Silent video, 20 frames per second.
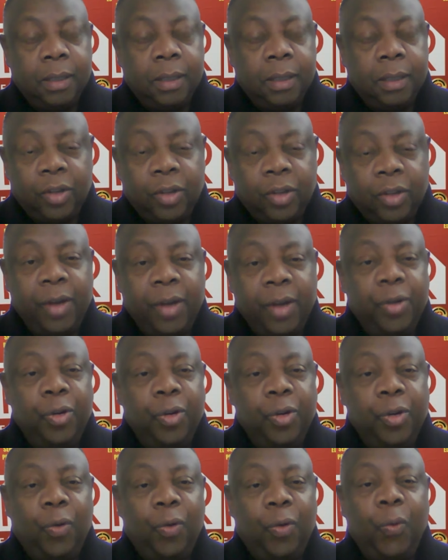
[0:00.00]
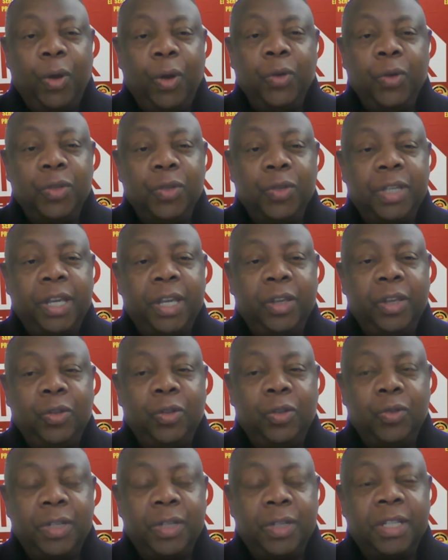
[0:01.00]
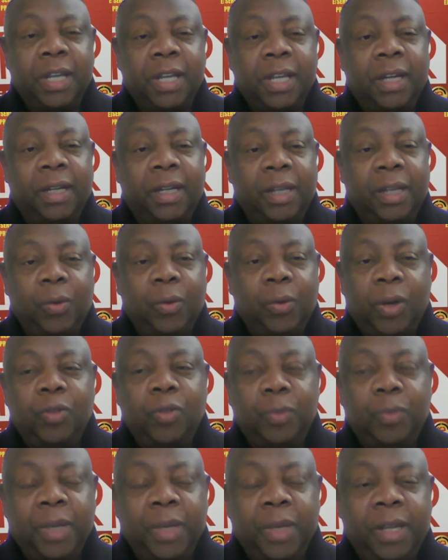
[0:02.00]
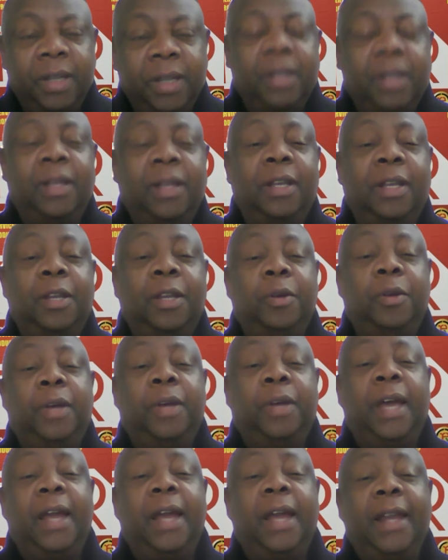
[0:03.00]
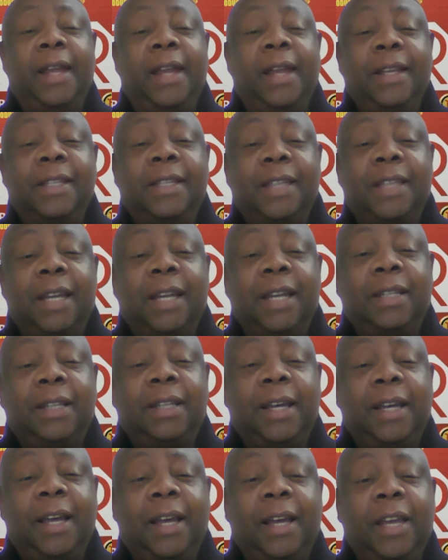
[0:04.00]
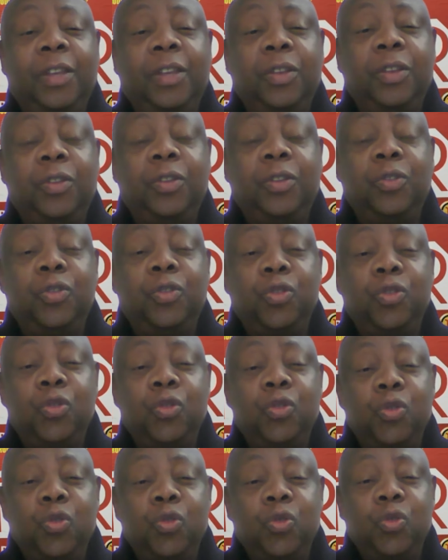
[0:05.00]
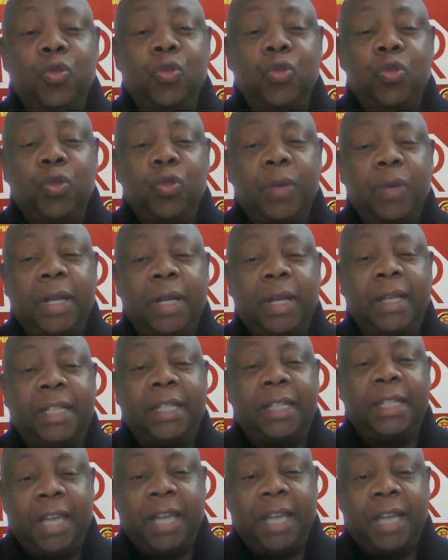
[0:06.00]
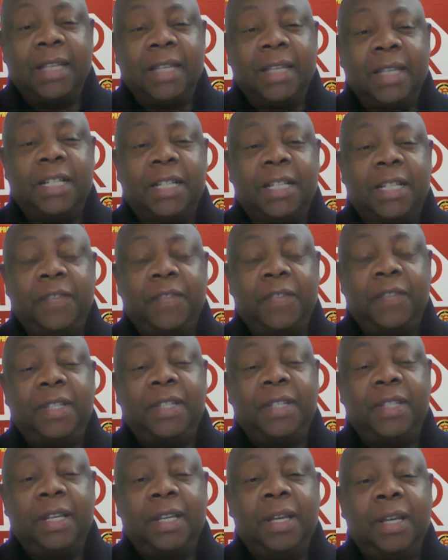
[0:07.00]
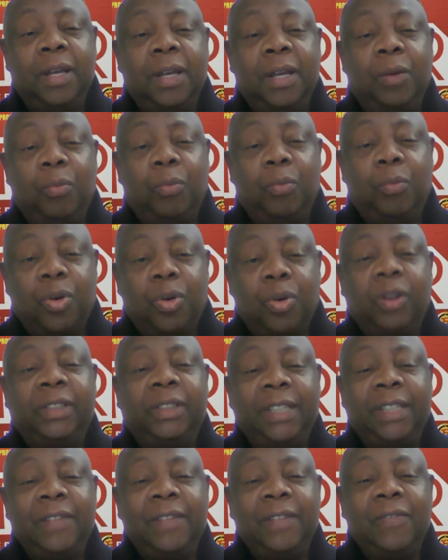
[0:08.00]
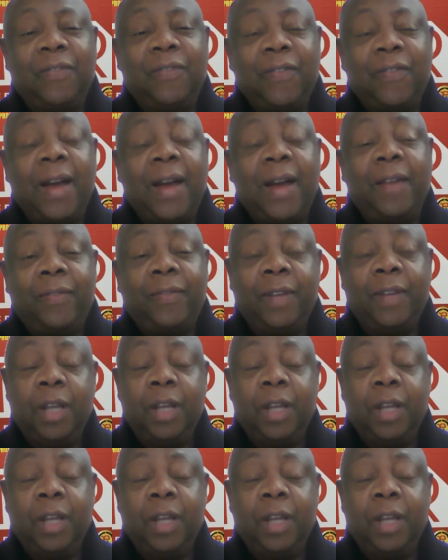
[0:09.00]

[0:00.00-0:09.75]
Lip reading: So I don't know, when you say you disagree, what do you mean? And then he said you Kaizer Chiefs brought in 5.